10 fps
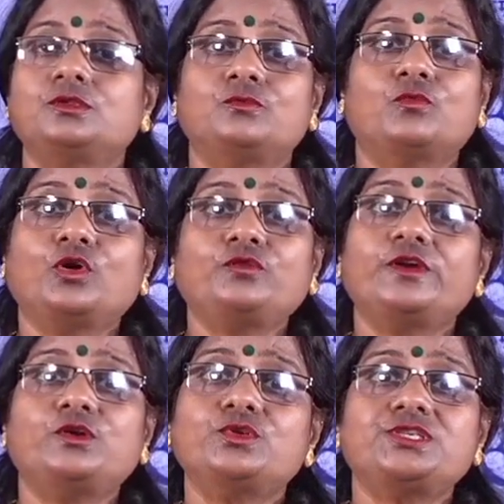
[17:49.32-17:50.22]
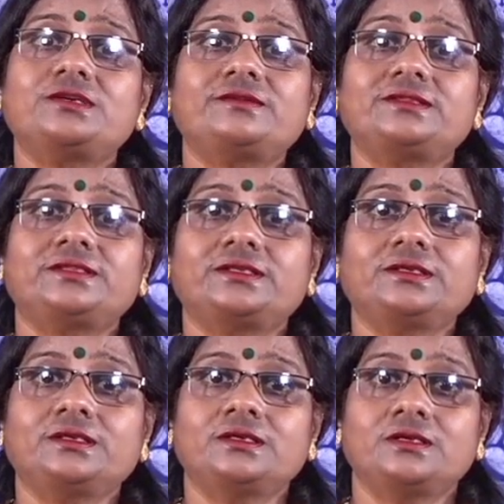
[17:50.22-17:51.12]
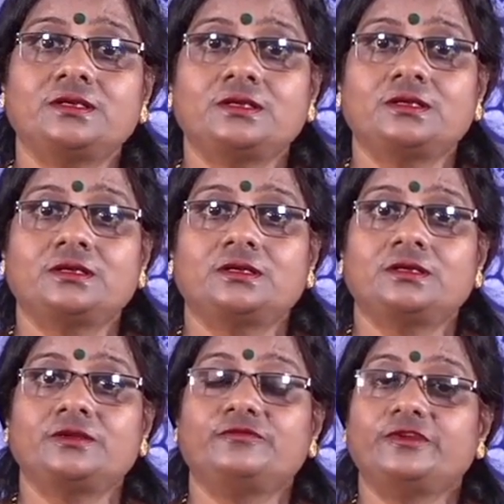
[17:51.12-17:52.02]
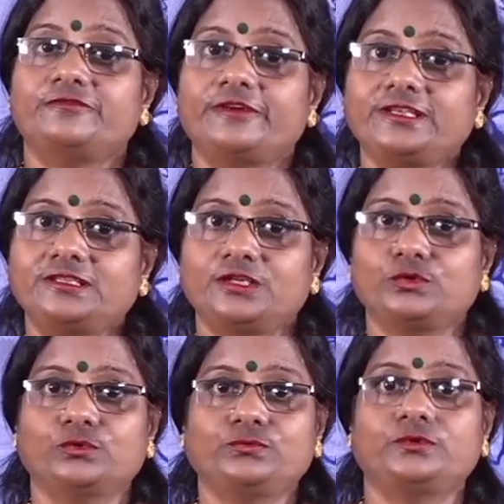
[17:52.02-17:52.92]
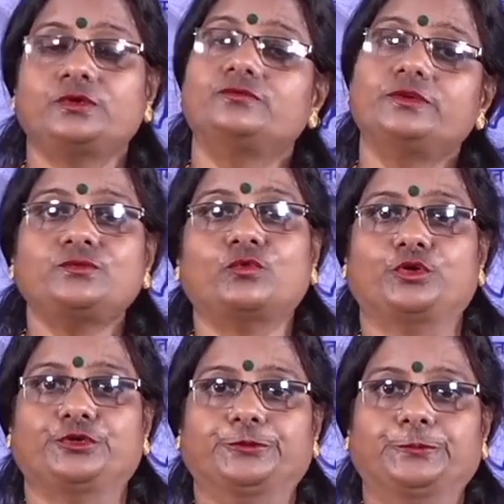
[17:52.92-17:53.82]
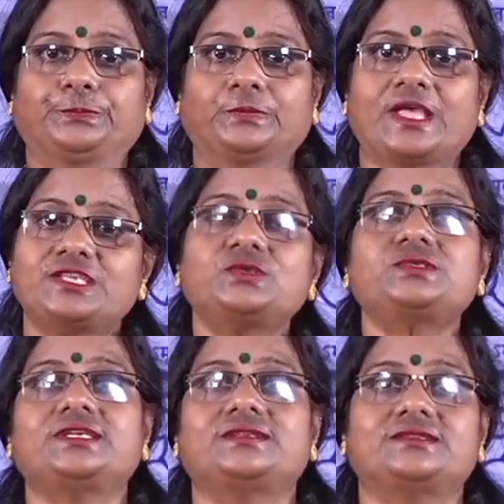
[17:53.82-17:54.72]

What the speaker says: What we do, children, then? We wet the roof with water. As you see in